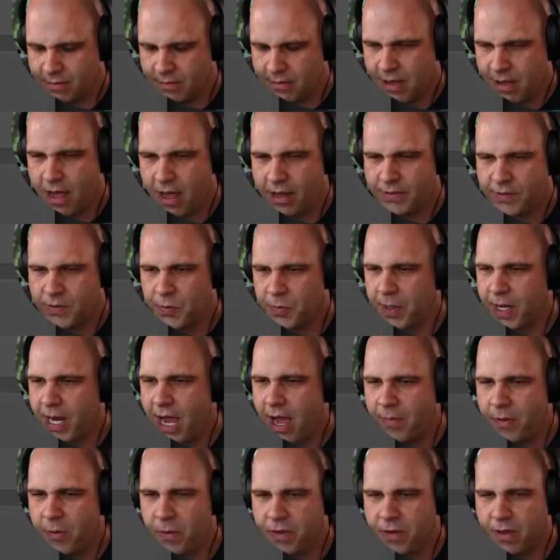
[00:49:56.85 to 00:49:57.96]
not super
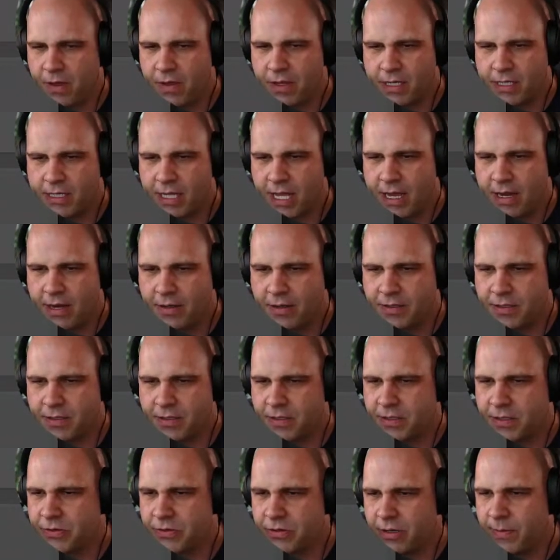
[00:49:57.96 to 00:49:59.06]
happy with all these layers and
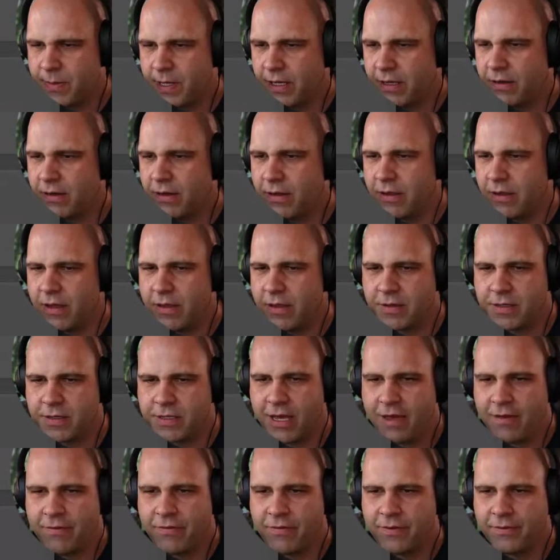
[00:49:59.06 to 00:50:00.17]
streaming and all the other
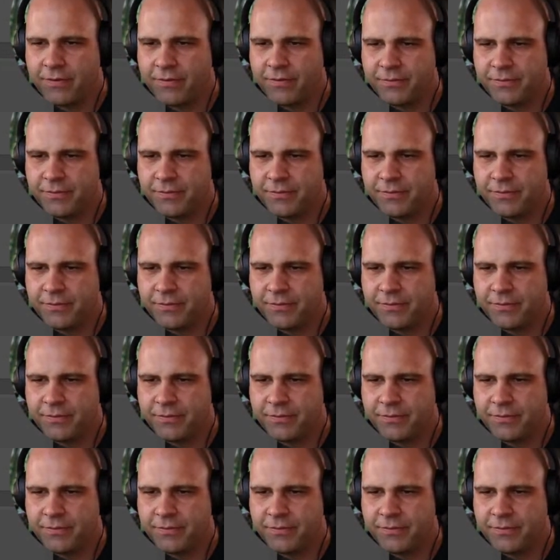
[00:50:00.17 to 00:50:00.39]
stuff.